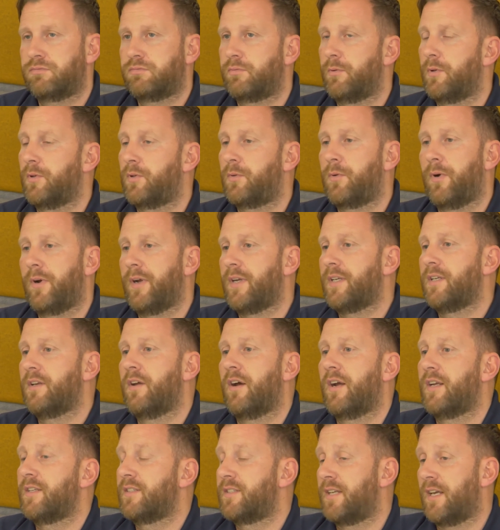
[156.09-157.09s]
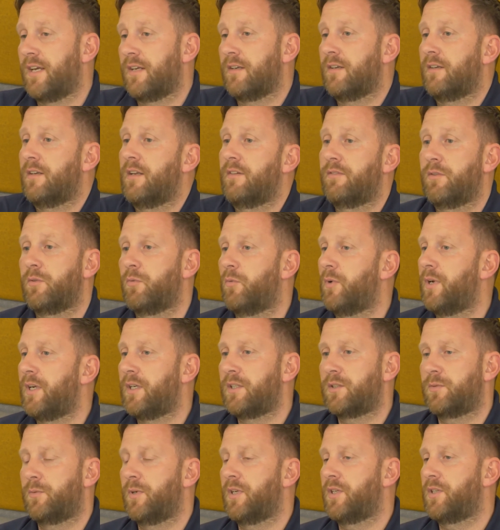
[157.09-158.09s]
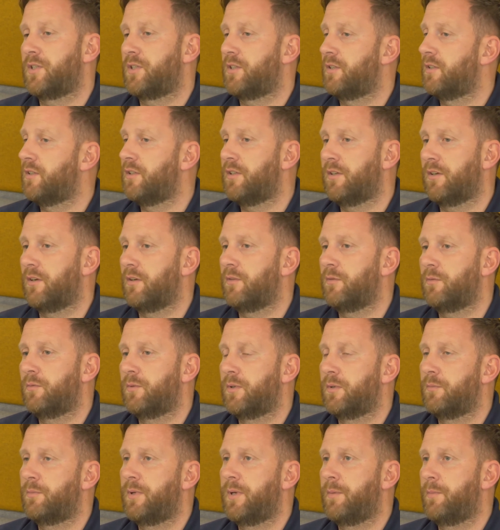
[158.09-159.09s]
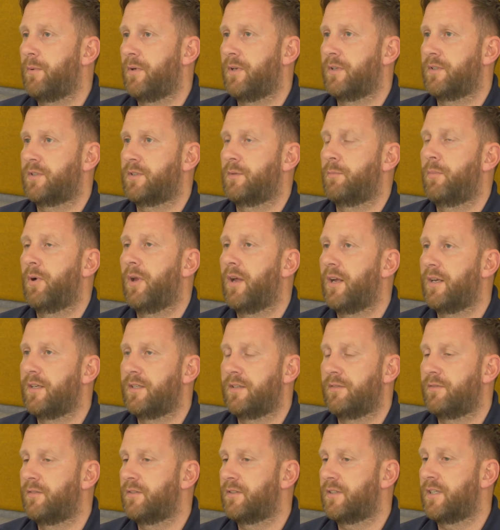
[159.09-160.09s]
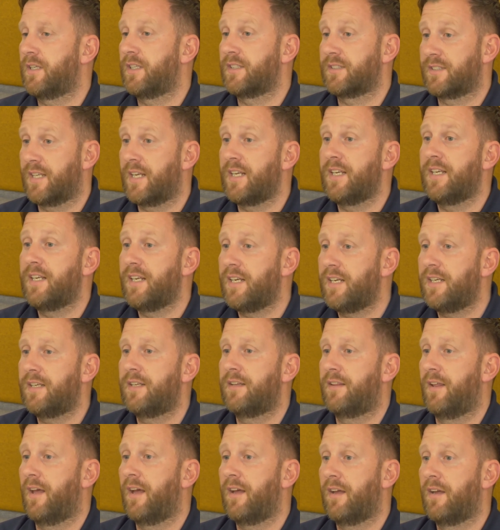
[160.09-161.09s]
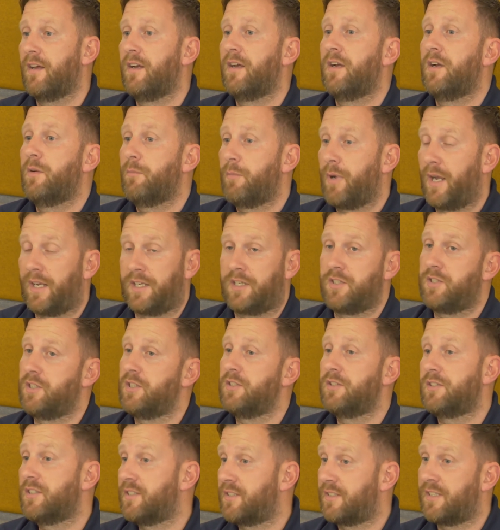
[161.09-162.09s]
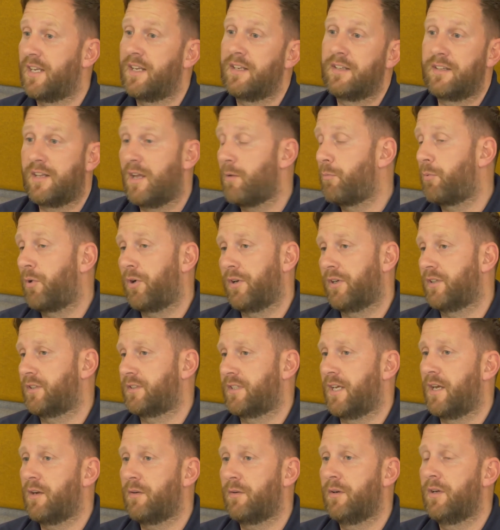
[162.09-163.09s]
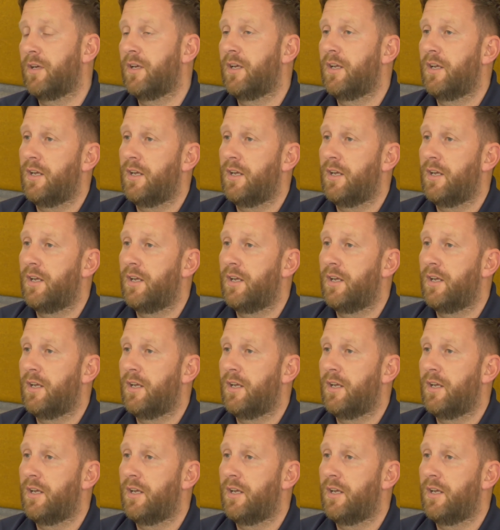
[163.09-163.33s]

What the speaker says: we were quoting 9, 10, 11 weeks, which, when people are supplying different things, they need that packaging to send their products out.